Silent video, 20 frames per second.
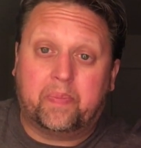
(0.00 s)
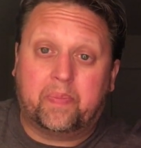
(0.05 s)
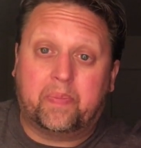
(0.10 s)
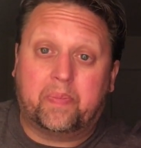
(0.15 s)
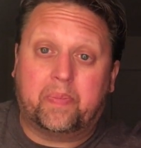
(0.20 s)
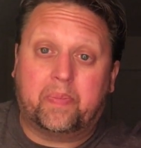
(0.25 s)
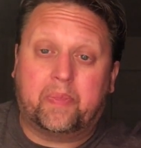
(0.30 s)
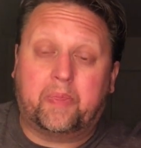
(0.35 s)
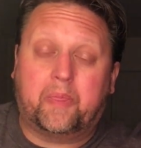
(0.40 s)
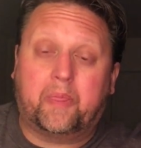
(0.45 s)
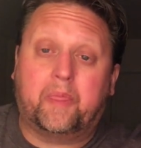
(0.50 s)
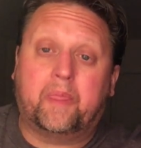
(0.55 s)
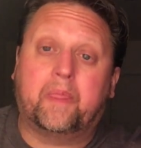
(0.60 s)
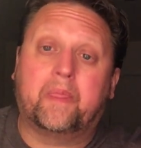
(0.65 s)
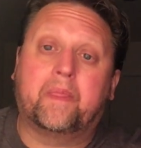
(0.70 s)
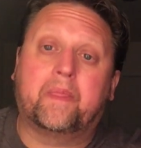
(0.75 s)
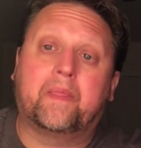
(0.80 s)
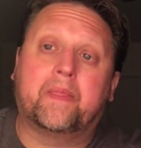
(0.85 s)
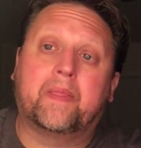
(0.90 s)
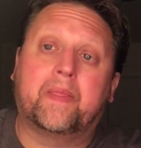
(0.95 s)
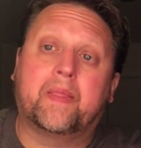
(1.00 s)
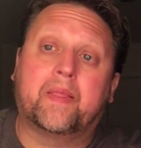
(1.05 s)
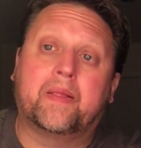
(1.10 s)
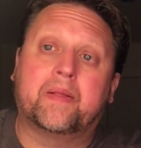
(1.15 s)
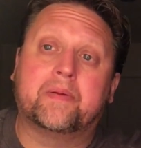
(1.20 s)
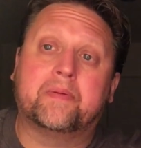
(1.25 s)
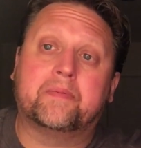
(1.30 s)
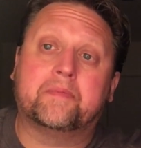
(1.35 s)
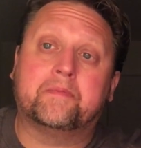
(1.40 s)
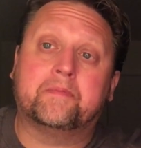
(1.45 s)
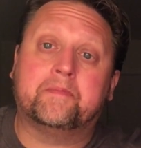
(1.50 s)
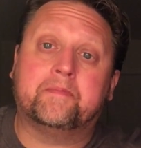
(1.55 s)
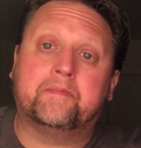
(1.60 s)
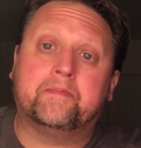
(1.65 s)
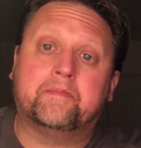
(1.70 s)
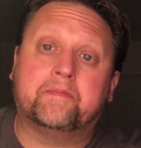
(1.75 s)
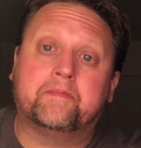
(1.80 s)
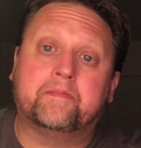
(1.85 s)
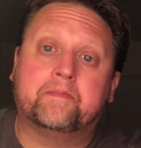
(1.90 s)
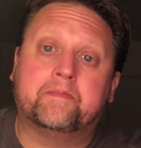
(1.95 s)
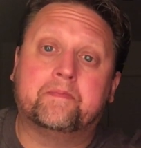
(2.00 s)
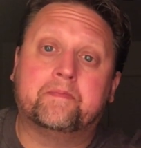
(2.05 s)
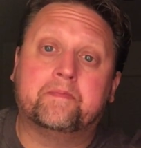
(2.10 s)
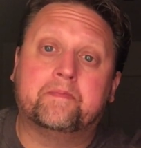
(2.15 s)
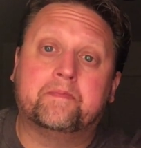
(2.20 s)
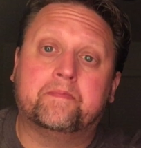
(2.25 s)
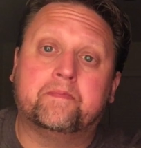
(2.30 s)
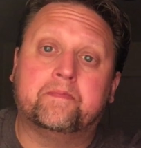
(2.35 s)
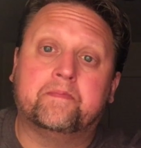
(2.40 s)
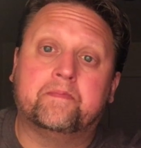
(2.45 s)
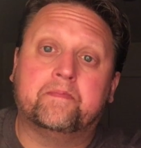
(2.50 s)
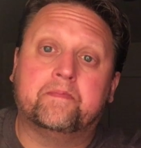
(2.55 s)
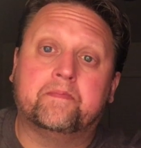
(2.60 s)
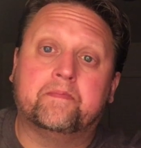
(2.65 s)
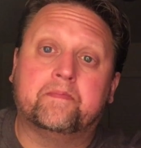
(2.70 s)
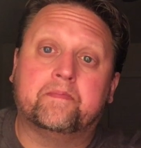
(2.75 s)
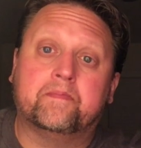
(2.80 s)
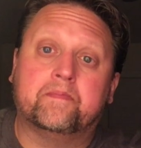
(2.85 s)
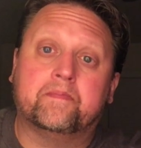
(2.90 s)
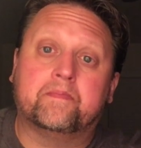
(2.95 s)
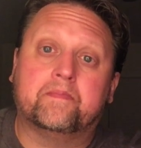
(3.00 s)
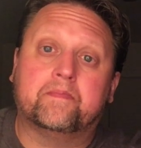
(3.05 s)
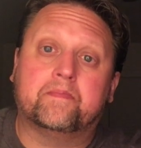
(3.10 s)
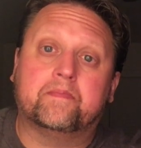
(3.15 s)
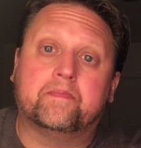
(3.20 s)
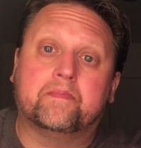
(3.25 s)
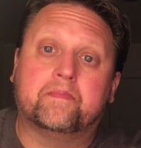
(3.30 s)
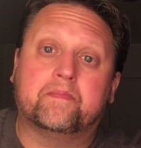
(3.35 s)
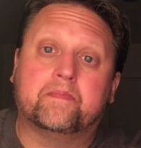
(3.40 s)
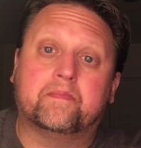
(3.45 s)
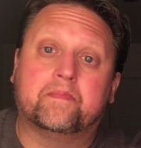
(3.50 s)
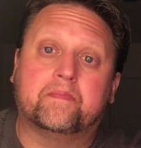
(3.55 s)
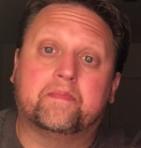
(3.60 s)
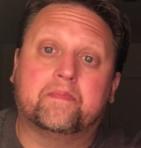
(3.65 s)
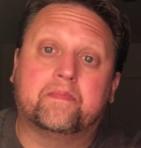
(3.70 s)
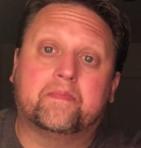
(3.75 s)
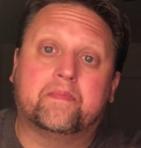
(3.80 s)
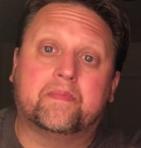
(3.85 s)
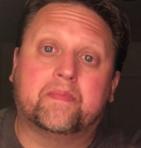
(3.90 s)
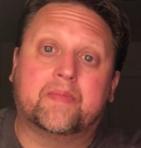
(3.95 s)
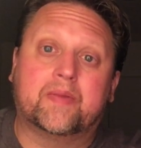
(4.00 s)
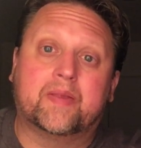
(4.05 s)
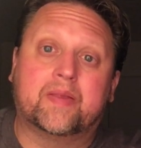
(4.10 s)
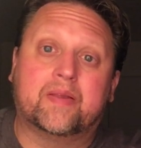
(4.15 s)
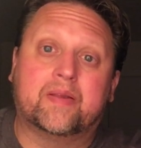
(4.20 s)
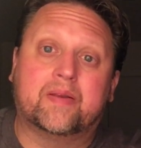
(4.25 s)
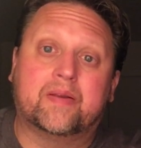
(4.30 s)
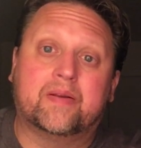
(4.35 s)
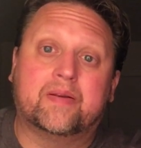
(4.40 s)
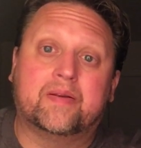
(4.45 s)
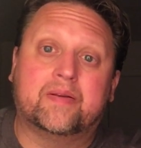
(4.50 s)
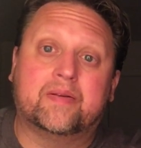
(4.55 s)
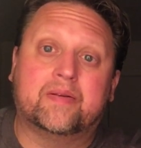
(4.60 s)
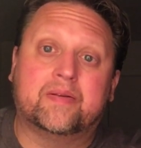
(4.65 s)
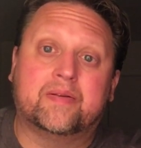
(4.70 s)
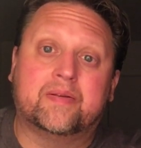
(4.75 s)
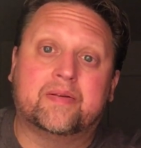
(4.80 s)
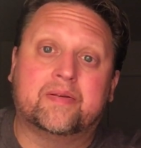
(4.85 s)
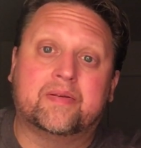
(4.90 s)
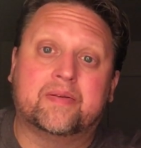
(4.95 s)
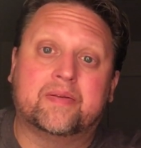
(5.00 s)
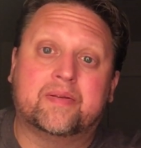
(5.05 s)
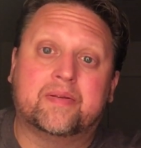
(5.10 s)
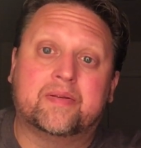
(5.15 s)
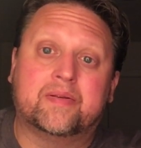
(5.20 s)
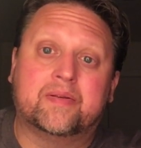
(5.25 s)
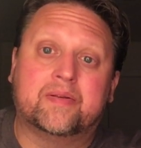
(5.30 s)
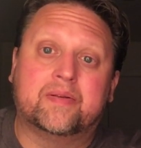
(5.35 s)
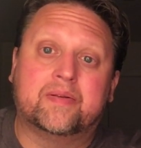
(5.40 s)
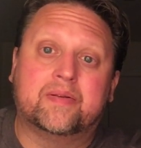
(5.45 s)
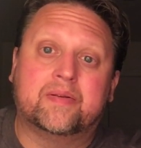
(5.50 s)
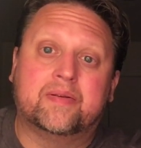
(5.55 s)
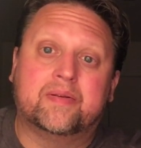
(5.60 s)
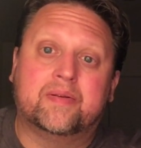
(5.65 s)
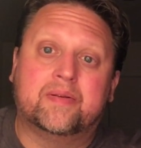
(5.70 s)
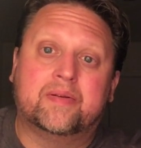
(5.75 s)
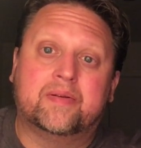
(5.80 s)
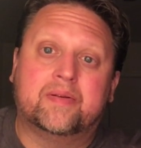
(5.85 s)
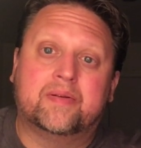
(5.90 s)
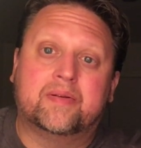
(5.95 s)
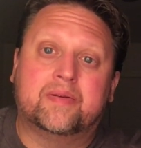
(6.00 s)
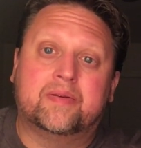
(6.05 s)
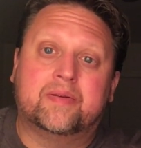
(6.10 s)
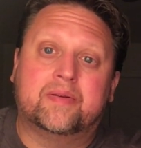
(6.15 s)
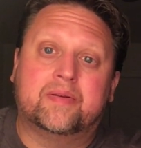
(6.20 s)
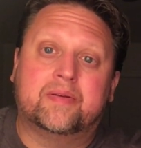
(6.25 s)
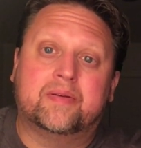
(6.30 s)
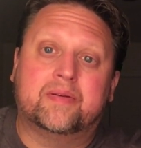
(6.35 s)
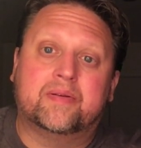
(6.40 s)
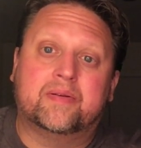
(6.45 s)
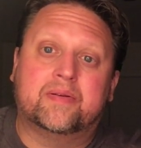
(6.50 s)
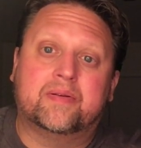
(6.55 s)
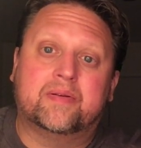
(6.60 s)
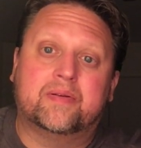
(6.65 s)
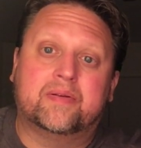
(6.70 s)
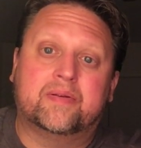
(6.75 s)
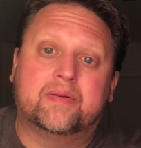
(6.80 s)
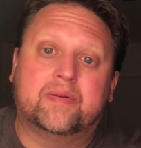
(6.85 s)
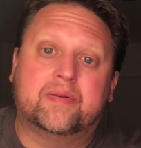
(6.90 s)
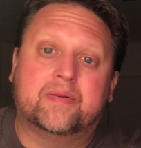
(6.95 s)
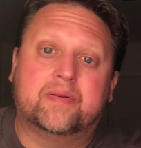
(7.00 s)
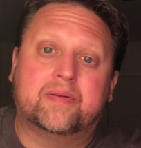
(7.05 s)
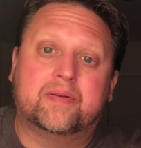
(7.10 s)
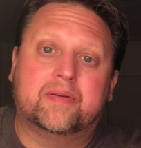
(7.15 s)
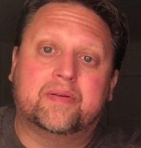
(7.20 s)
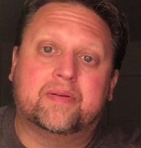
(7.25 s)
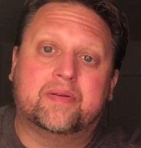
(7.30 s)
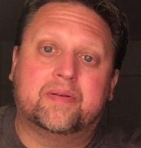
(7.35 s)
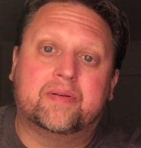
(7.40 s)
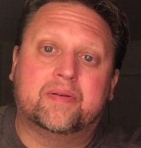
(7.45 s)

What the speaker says: The person shown says nothing.